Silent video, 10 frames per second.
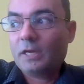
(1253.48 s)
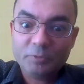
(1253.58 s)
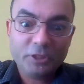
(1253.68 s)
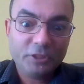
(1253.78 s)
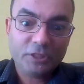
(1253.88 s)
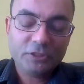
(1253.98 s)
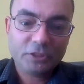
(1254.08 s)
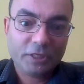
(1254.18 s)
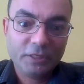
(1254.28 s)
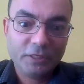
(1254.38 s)
communities
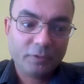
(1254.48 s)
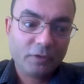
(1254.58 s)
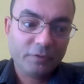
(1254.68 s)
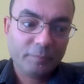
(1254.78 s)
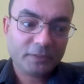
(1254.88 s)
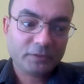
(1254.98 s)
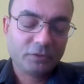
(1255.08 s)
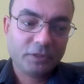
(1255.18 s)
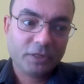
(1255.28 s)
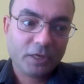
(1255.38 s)
in the, on the
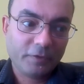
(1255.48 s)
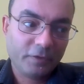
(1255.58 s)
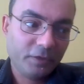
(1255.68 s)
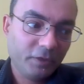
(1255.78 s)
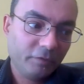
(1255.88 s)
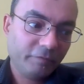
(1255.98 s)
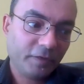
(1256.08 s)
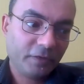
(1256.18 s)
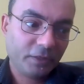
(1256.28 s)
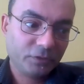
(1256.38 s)
Mastodon and other
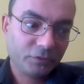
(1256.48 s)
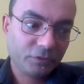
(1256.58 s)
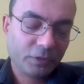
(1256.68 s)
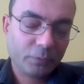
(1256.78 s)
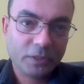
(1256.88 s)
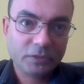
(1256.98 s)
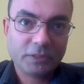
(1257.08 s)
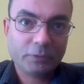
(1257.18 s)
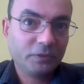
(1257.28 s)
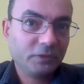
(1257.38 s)
federated social networks,
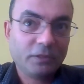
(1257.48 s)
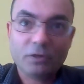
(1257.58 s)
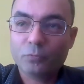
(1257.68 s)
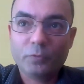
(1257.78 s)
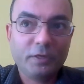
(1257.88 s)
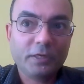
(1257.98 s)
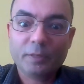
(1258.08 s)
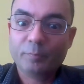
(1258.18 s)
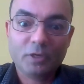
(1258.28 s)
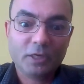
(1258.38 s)
they were saying, oh, we're going
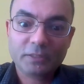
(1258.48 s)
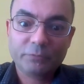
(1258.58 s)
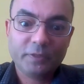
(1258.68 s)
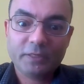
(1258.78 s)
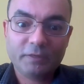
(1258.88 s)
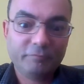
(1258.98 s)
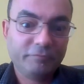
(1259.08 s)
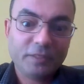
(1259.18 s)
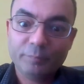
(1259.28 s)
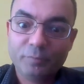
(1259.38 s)
to block, we're going to
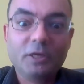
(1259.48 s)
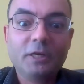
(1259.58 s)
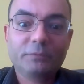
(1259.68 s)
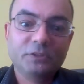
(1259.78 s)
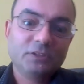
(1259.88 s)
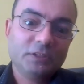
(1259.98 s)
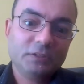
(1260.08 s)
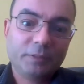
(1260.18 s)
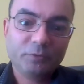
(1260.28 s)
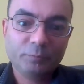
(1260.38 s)
Fedi block, which is the
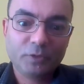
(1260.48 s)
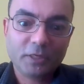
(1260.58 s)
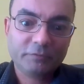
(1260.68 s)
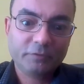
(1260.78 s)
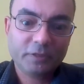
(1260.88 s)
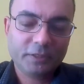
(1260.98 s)
term to block